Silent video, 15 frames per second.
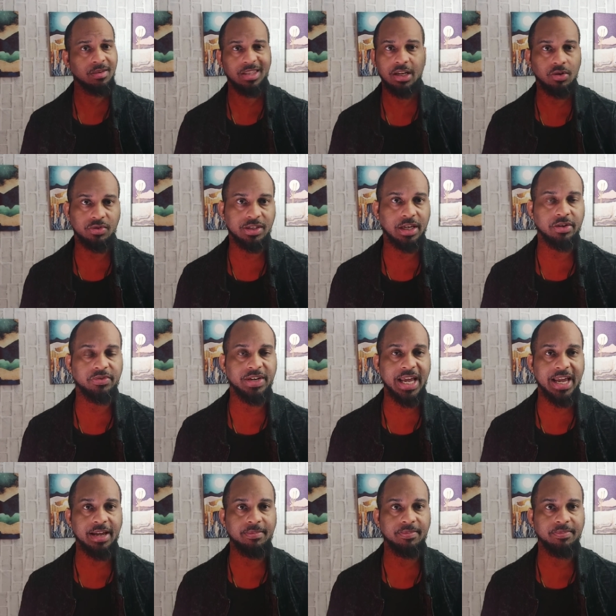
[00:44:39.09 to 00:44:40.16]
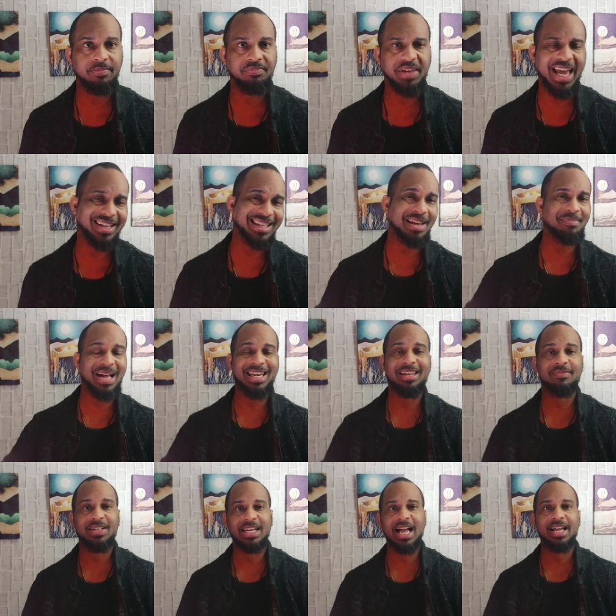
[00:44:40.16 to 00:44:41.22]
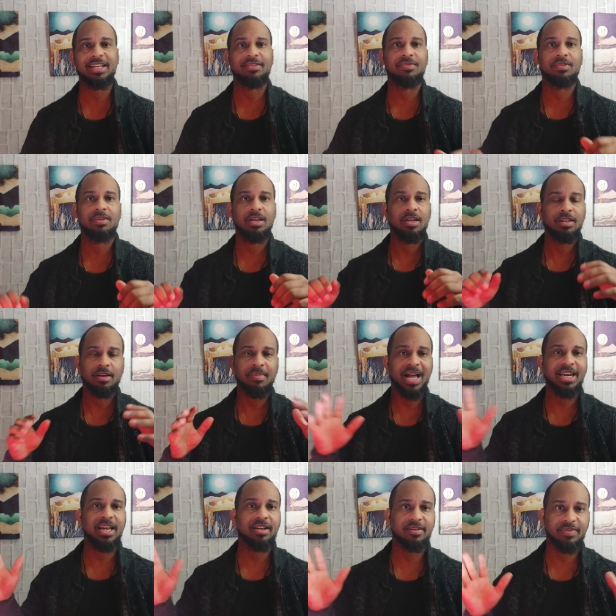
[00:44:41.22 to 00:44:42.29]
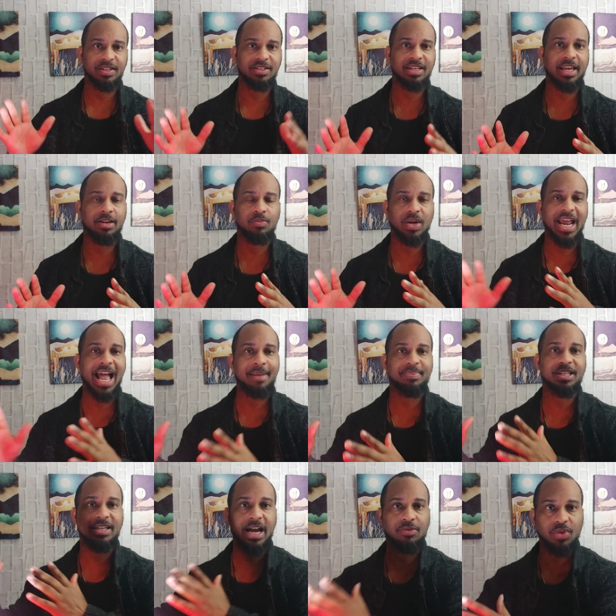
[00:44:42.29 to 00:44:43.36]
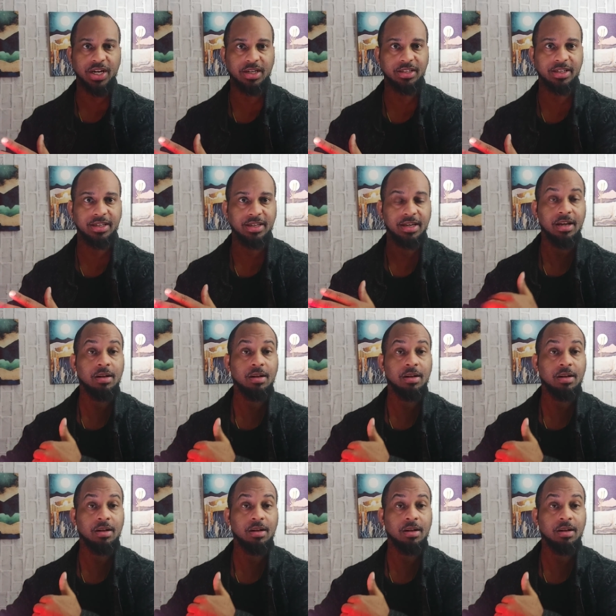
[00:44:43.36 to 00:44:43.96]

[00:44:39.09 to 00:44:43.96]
They don't say your name. Heck, they might even not even, they might not even say what happened directly,